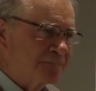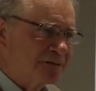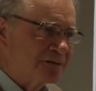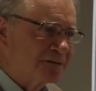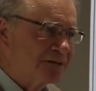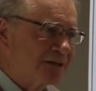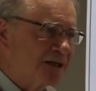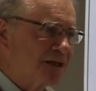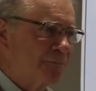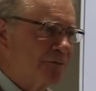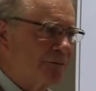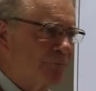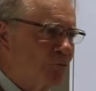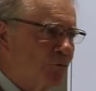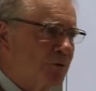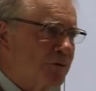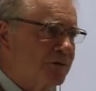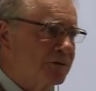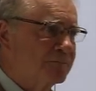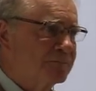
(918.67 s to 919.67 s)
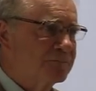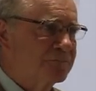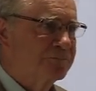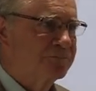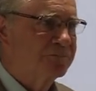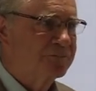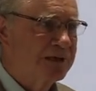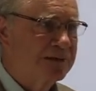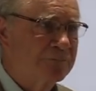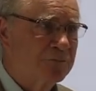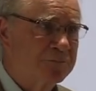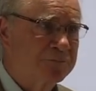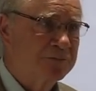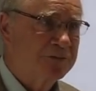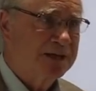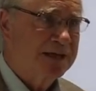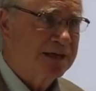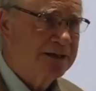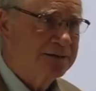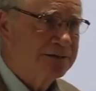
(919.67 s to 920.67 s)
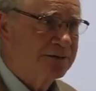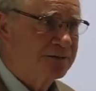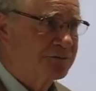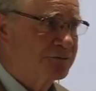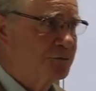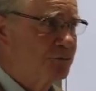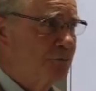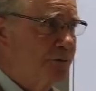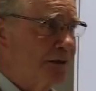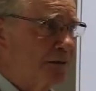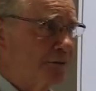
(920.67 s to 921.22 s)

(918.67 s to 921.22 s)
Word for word: little bit more flavor for that in two